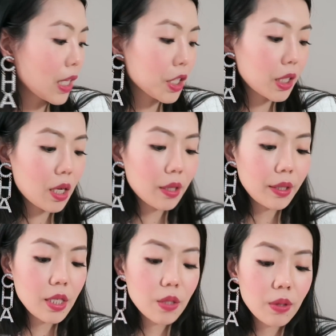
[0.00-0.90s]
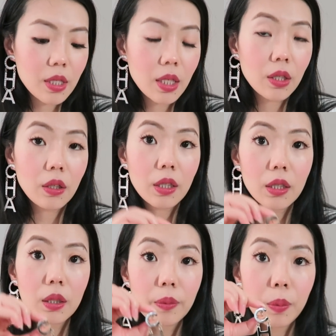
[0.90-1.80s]
actually on these ones they look
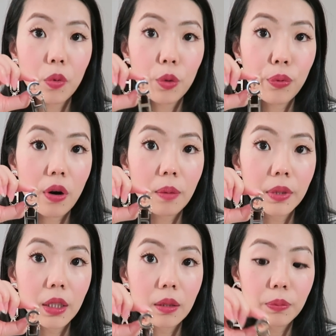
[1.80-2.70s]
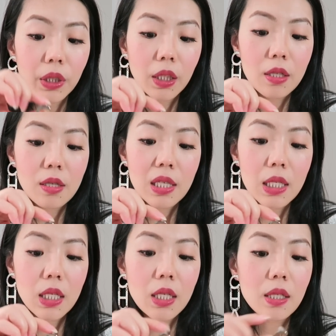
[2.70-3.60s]
a little bit more prominent because the
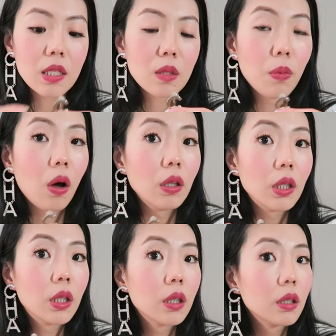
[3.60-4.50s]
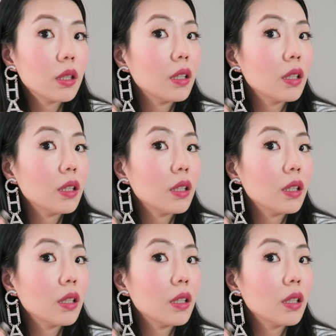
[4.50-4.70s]
C is smaller.